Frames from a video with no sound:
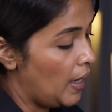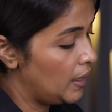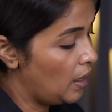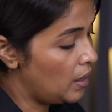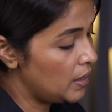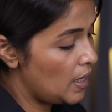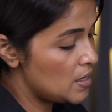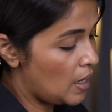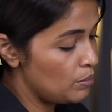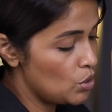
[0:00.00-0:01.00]
In her
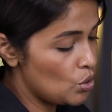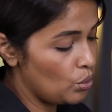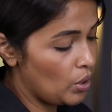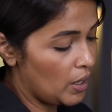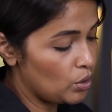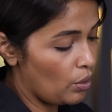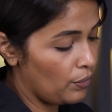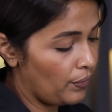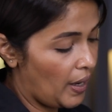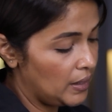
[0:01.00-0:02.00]
case, I'm just going to cut
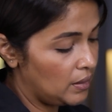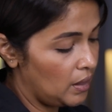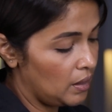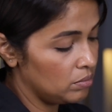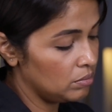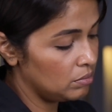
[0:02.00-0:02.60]
off, I think,